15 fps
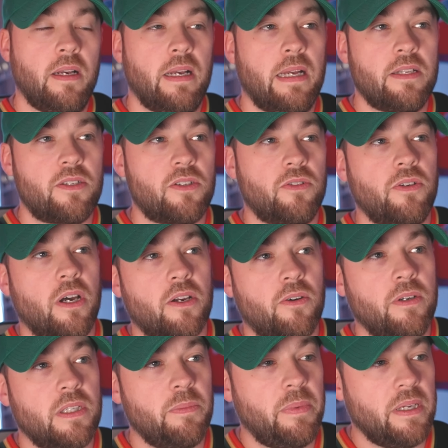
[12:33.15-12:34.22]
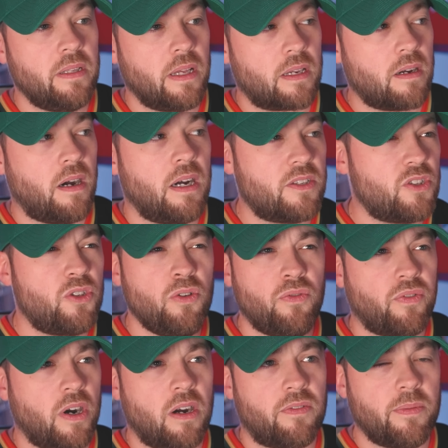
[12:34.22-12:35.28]
and still not going to be like, oh, it's too
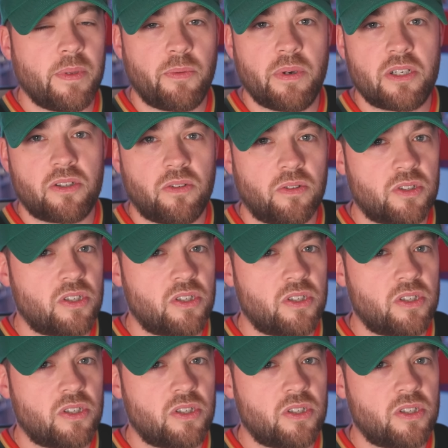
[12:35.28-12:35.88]
far from the original,